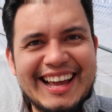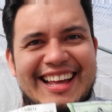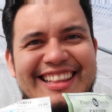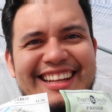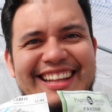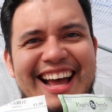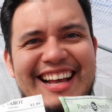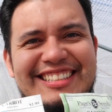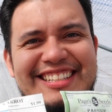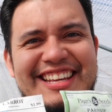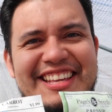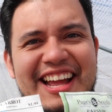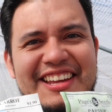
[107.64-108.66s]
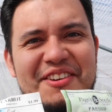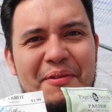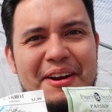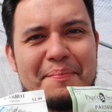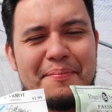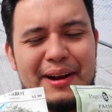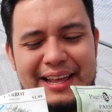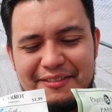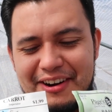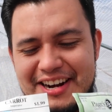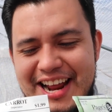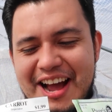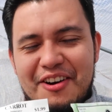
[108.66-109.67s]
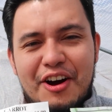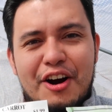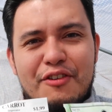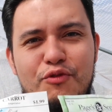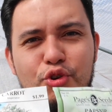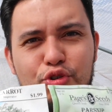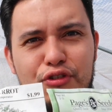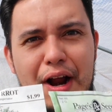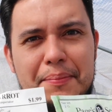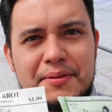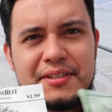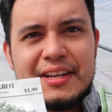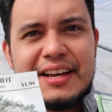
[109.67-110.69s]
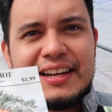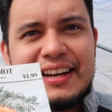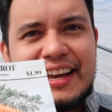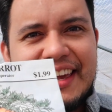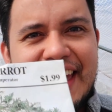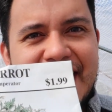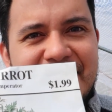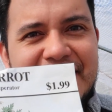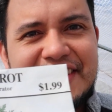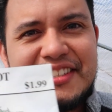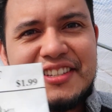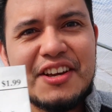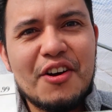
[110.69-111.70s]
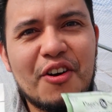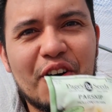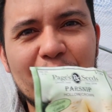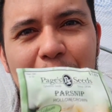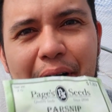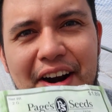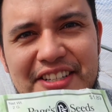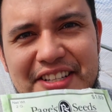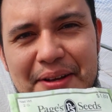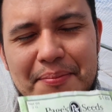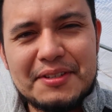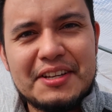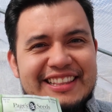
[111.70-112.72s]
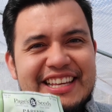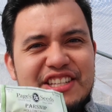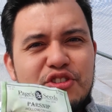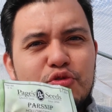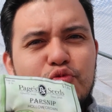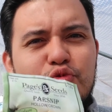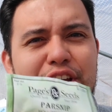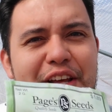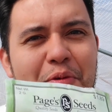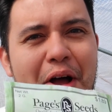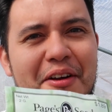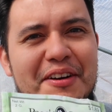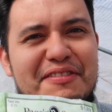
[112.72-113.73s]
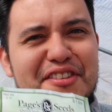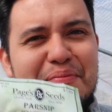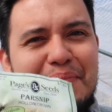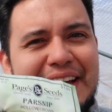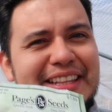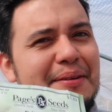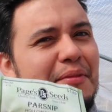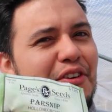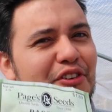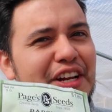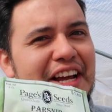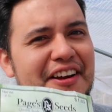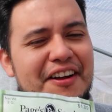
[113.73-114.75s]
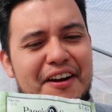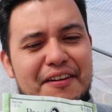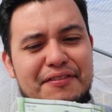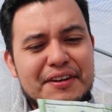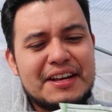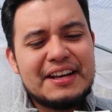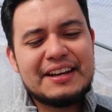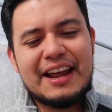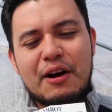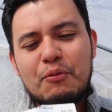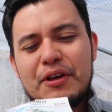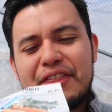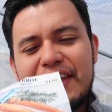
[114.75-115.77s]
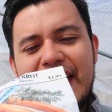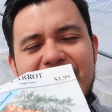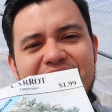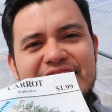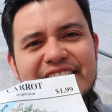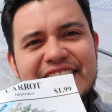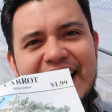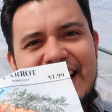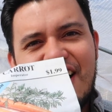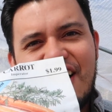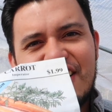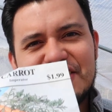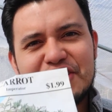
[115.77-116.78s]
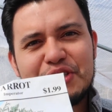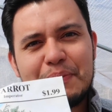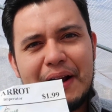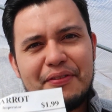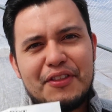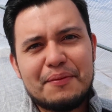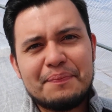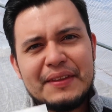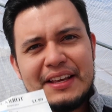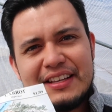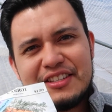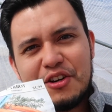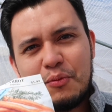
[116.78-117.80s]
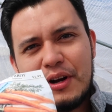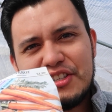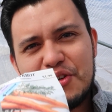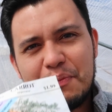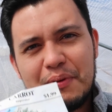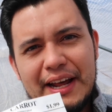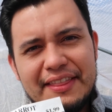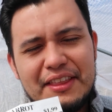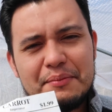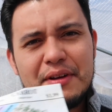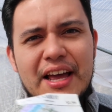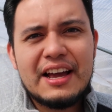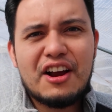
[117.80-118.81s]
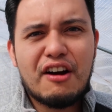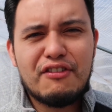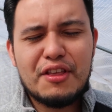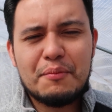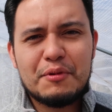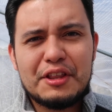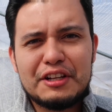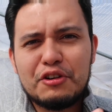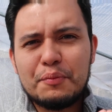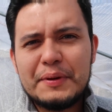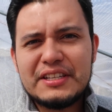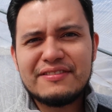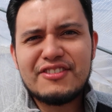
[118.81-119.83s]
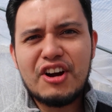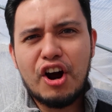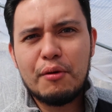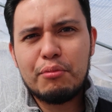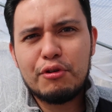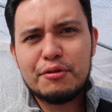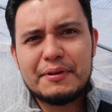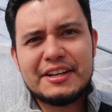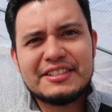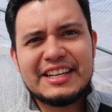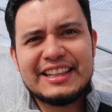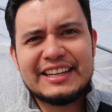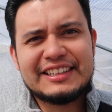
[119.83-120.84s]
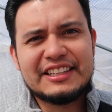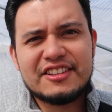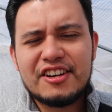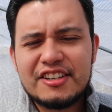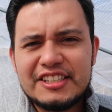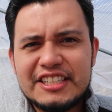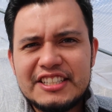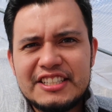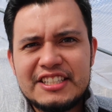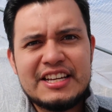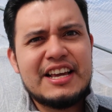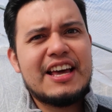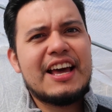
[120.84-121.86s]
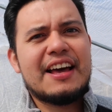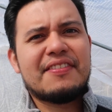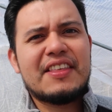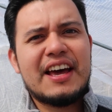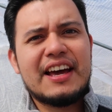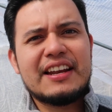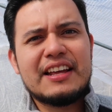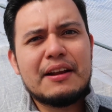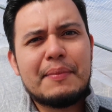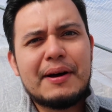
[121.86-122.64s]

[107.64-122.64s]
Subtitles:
And the last thing that you want to plant right now are root crops like carrots or parsnips. These do really well if you plant them early enough. Now with carrots, it's kind of hard to sprout them. So once you plant them, cover them with a little piece of cardboard because they like the darkness. And then in